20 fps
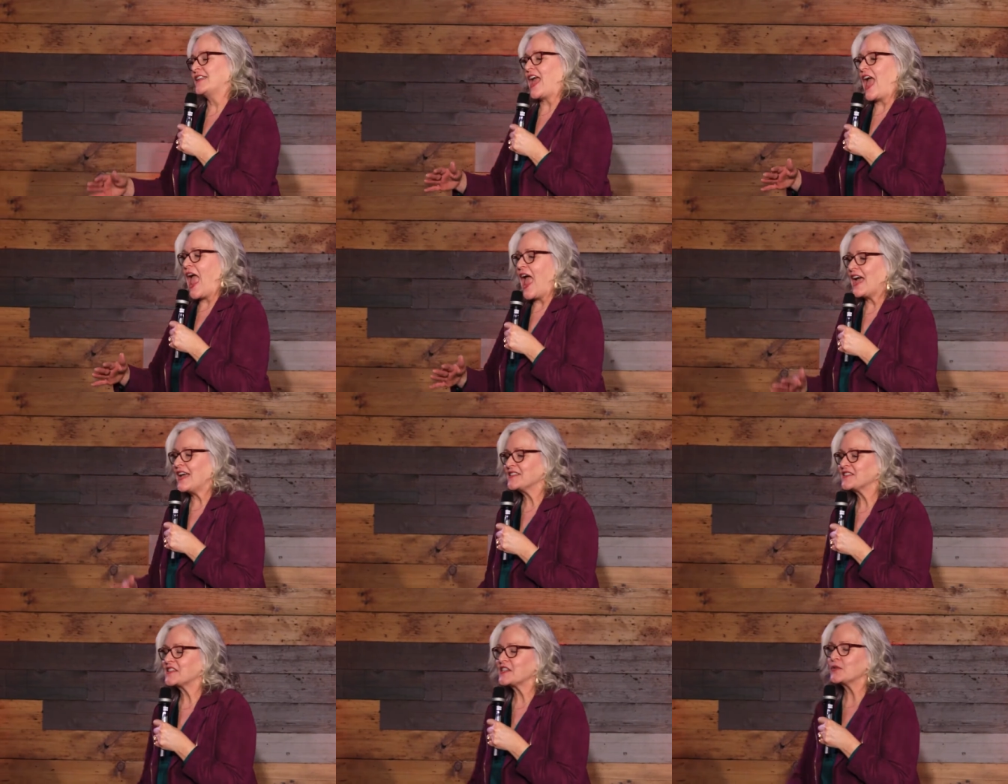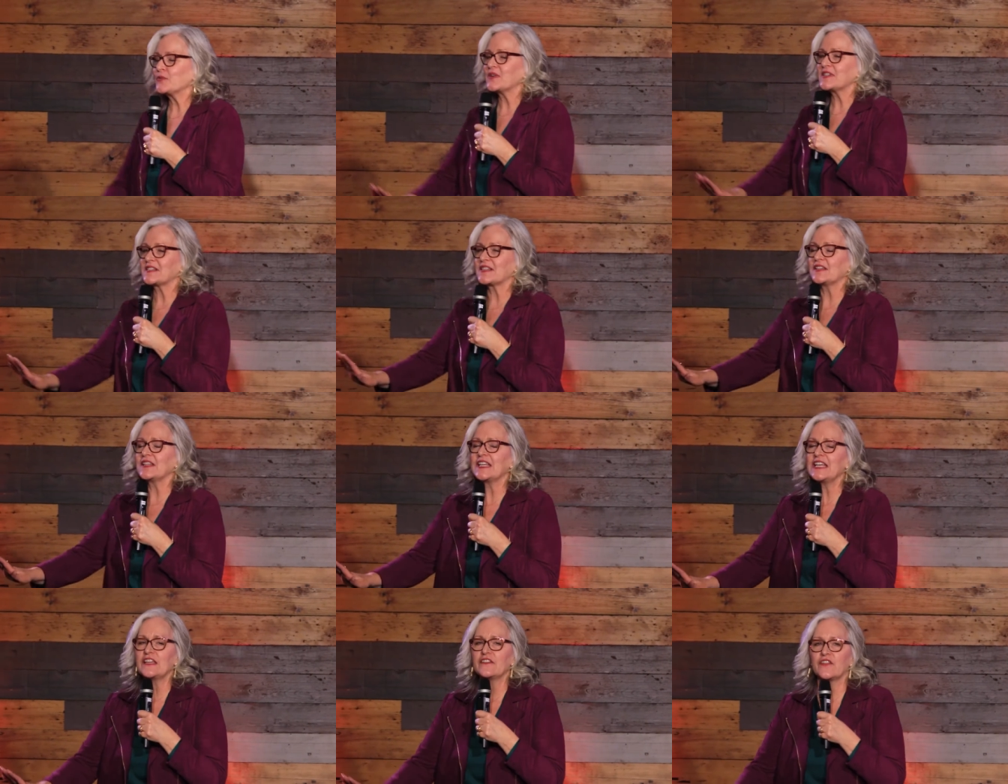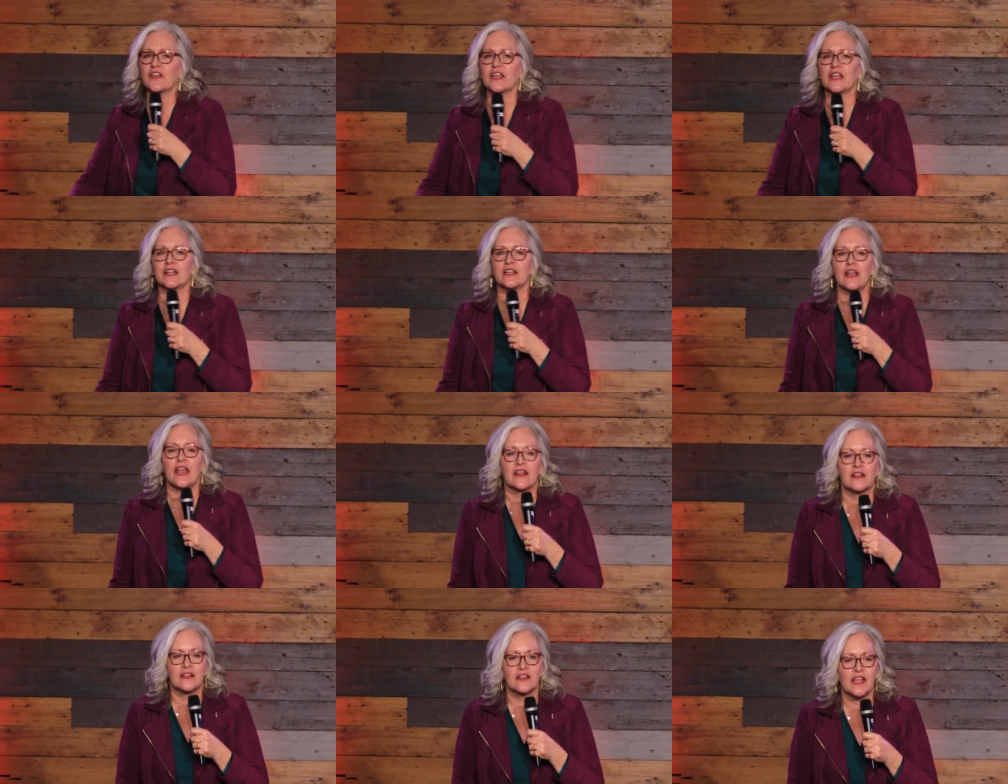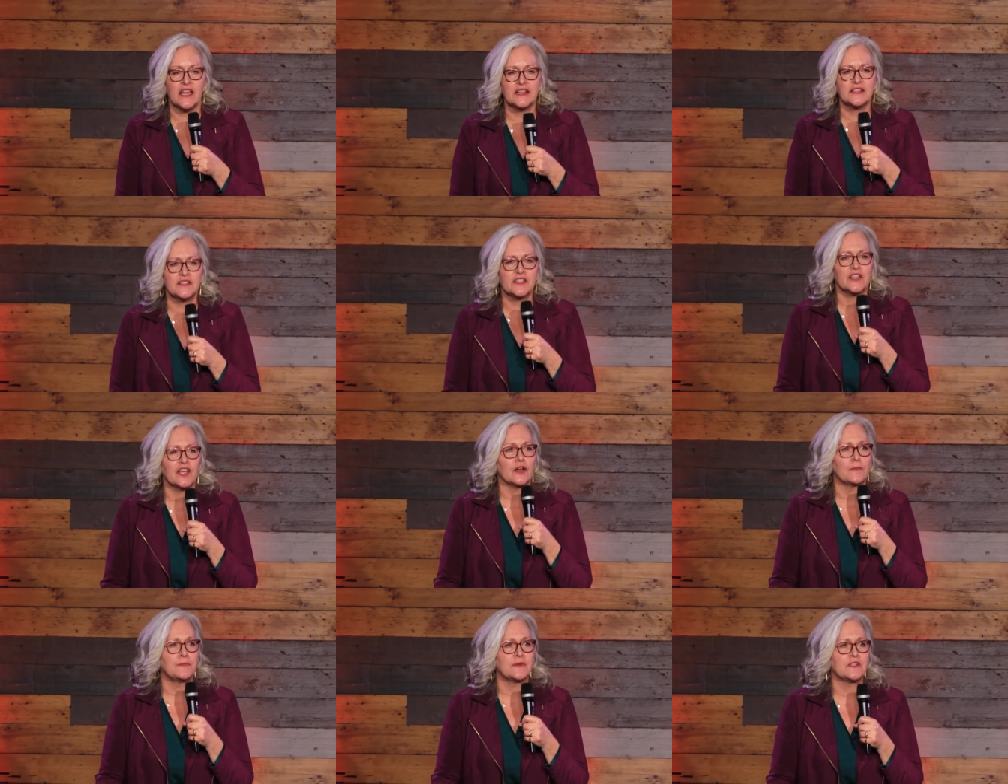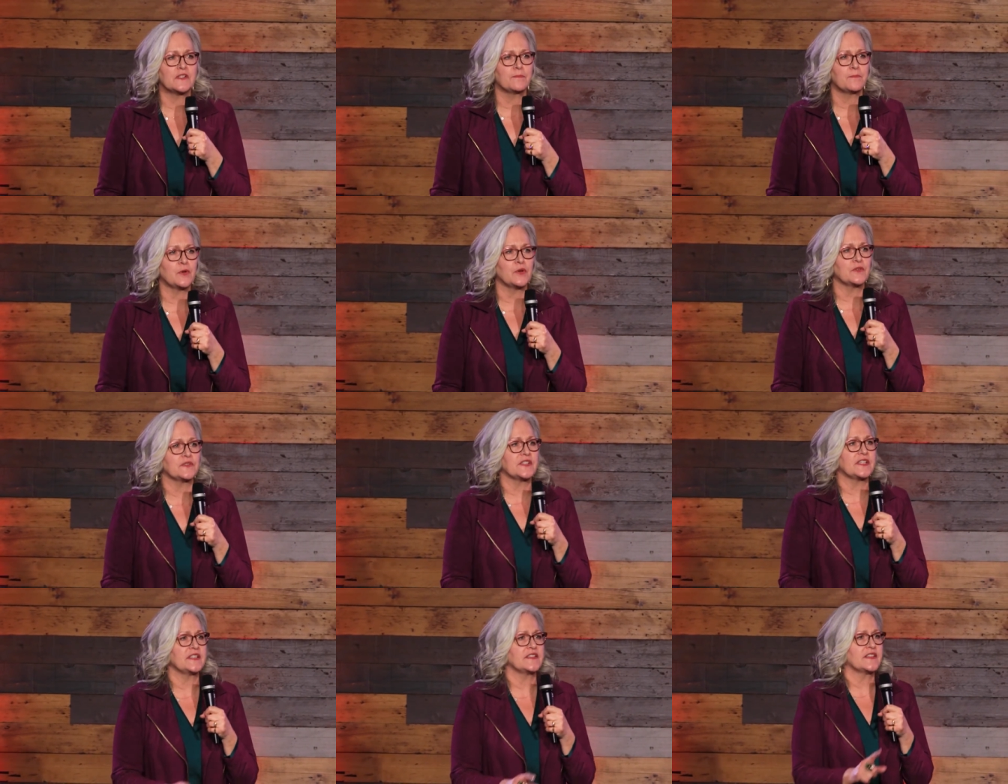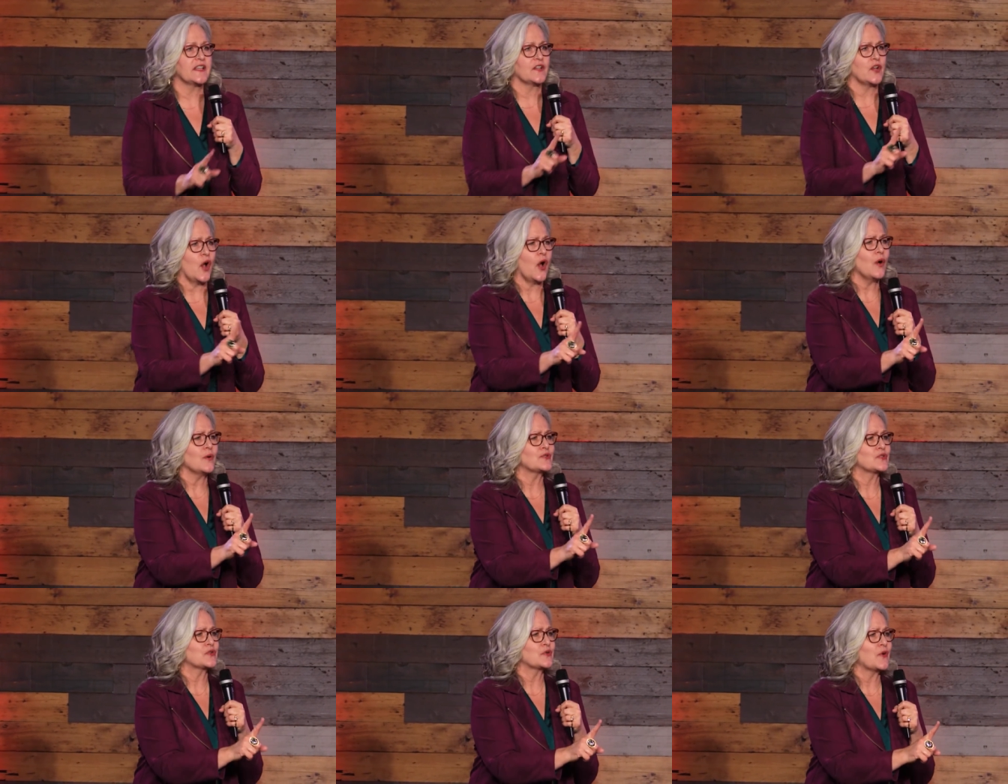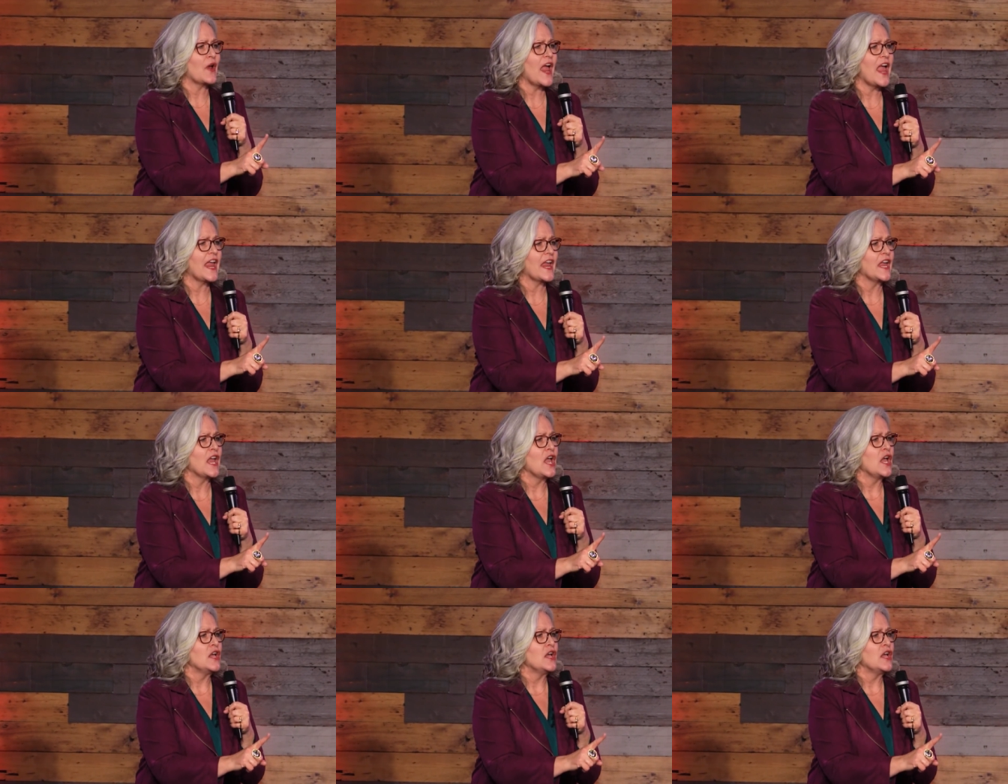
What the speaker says: as he was leaving and lacing up his boots, he said, "Oh, Trey,